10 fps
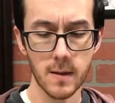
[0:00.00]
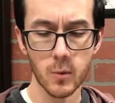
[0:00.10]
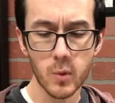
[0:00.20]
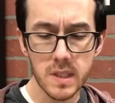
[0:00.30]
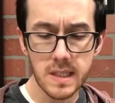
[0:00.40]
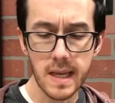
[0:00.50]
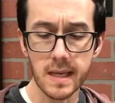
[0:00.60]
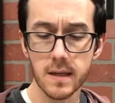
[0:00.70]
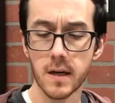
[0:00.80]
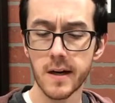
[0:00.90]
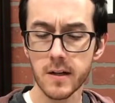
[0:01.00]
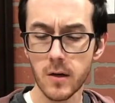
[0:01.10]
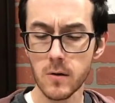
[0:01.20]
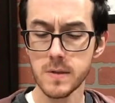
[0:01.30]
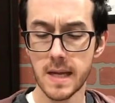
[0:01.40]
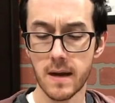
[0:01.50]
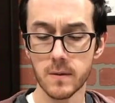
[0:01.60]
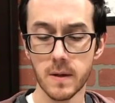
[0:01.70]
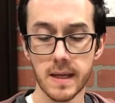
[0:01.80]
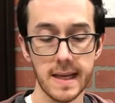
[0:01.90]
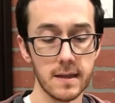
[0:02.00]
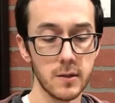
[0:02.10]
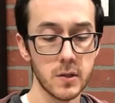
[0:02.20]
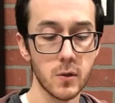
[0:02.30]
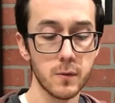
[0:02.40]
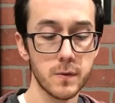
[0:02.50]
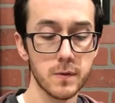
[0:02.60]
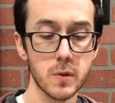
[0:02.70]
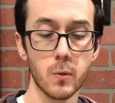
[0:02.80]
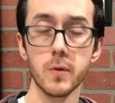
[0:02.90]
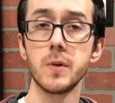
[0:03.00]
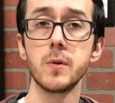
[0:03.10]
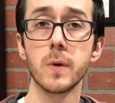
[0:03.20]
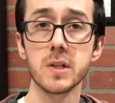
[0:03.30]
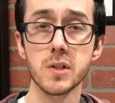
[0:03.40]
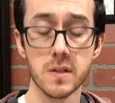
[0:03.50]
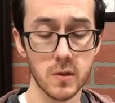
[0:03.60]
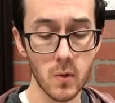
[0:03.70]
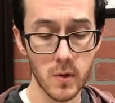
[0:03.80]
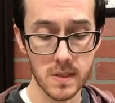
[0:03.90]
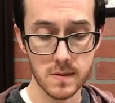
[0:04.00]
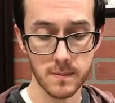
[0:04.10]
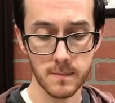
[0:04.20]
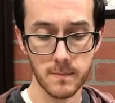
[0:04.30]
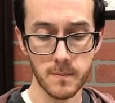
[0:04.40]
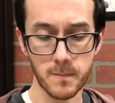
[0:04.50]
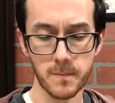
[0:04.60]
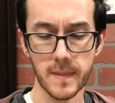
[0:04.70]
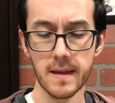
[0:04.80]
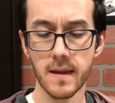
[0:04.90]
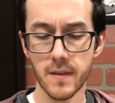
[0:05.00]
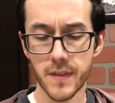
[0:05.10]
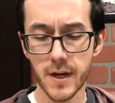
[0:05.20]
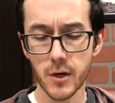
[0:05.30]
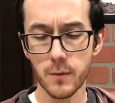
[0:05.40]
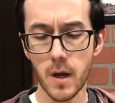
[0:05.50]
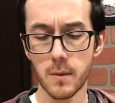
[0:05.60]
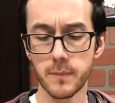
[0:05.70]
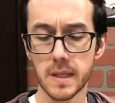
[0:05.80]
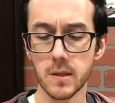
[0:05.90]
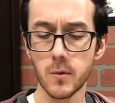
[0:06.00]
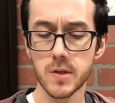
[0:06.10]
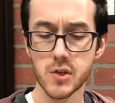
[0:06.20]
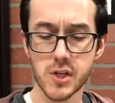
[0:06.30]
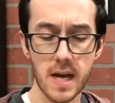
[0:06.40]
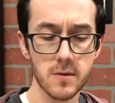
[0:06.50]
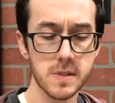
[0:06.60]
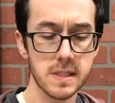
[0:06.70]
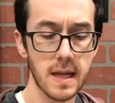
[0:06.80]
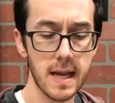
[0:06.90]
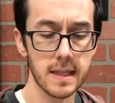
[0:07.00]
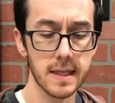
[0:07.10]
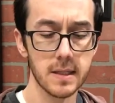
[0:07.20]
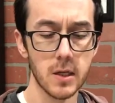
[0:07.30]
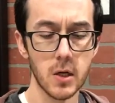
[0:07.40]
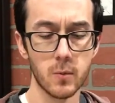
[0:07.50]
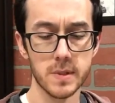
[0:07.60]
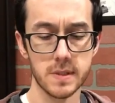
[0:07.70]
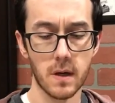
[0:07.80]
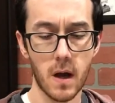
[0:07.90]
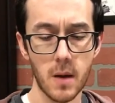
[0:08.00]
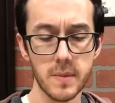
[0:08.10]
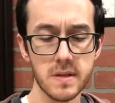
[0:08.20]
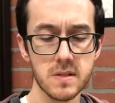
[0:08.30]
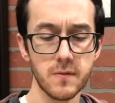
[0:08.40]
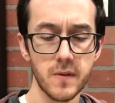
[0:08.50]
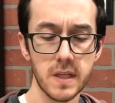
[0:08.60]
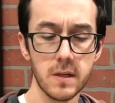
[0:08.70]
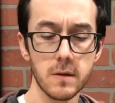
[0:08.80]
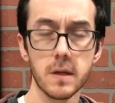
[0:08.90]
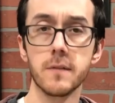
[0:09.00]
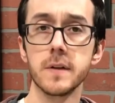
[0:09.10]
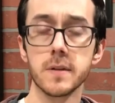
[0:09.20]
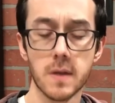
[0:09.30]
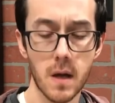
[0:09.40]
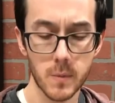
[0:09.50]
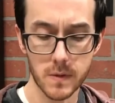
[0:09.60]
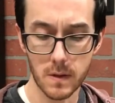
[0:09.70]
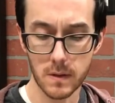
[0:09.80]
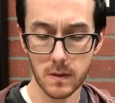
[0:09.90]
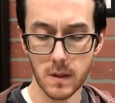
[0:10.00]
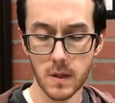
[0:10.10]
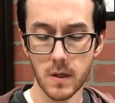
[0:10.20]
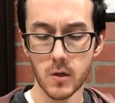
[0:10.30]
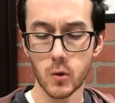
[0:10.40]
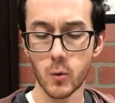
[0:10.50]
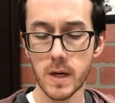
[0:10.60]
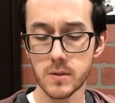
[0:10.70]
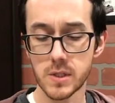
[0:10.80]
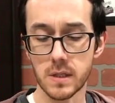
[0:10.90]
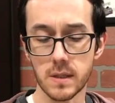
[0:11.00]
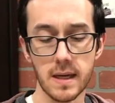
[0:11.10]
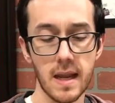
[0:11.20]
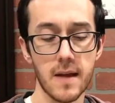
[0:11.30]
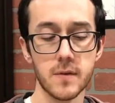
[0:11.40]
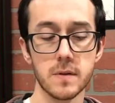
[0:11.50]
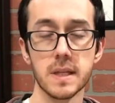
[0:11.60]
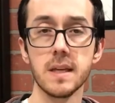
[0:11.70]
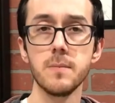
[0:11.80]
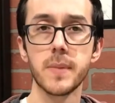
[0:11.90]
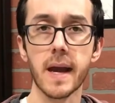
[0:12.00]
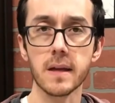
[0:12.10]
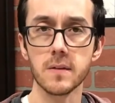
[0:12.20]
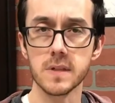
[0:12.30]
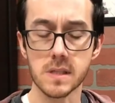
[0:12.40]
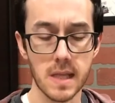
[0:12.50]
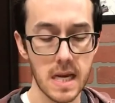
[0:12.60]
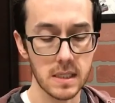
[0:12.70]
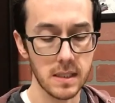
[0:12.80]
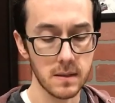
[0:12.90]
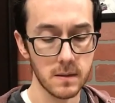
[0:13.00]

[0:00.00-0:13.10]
Will and Hank hunkered down and looked over toward the direction of the noise. There, below the shattered skylight, was the ominous figure of an automaton, crouching after the impact of its landing.